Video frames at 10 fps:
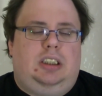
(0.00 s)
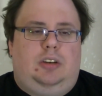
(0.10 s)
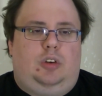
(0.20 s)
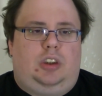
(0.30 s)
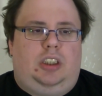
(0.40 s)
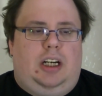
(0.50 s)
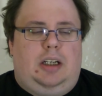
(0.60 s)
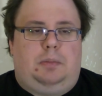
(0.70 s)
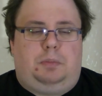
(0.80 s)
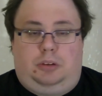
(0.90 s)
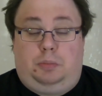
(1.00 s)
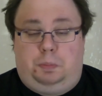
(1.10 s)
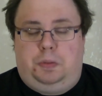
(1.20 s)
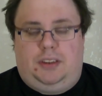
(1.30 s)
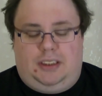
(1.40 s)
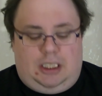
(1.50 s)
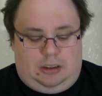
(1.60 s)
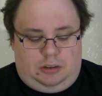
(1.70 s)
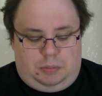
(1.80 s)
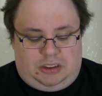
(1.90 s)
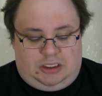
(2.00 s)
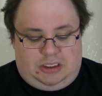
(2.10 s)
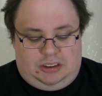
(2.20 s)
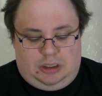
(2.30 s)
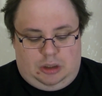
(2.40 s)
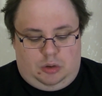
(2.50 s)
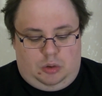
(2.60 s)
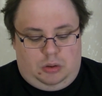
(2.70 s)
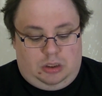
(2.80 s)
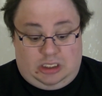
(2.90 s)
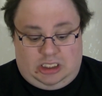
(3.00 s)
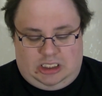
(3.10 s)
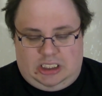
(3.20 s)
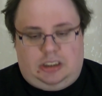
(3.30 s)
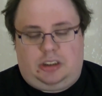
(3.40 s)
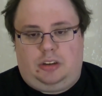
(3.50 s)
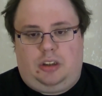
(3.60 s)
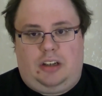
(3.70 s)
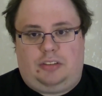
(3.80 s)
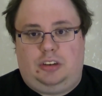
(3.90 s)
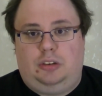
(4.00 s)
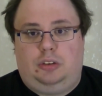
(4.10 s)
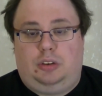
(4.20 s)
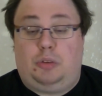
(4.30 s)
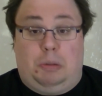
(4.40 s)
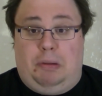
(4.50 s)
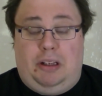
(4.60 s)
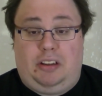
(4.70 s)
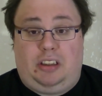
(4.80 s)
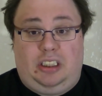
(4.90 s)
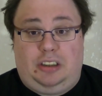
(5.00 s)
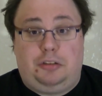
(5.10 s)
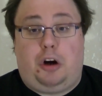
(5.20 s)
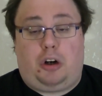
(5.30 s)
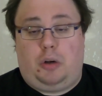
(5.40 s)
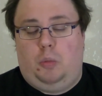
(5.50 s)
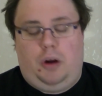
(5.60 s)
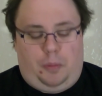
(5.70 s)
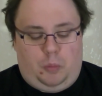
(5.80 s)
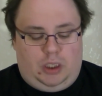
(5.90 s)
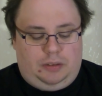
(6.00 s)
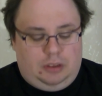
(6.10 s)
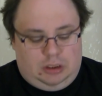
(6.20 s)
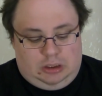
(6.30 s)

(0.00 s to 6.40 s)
or put it out, but no, instead you have to repeatedly dock with one.